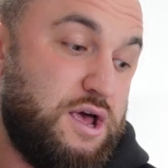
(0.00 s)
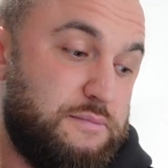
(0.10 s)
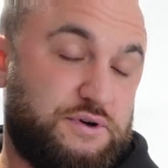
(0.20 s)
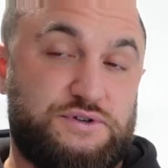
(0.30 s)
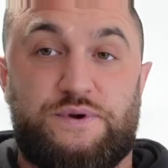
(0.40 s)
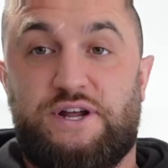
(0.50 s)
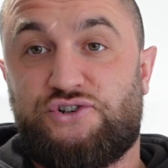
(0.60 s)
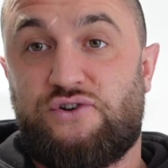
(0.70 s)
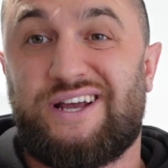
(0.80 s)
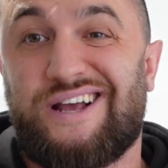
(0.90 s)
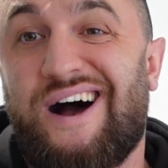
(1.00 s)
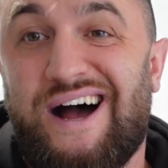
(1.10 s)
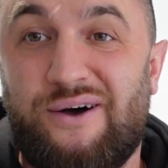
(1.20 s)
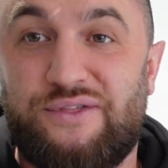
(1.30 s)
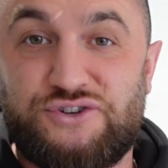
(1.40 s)
Because when I try and cut
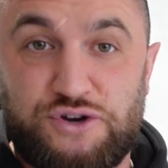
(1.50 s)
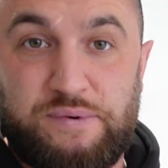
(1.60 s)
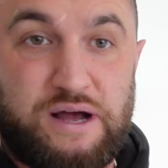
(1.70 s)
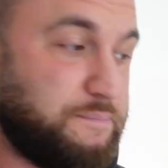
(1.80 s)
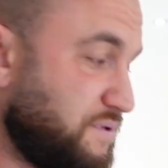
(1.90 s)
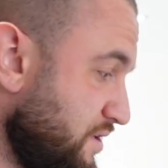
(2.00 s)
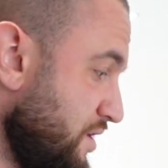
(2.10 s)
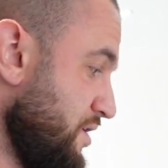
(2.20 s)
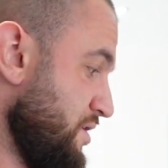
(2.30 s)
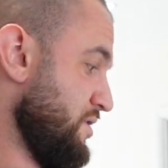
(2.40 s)
out the trip-ups,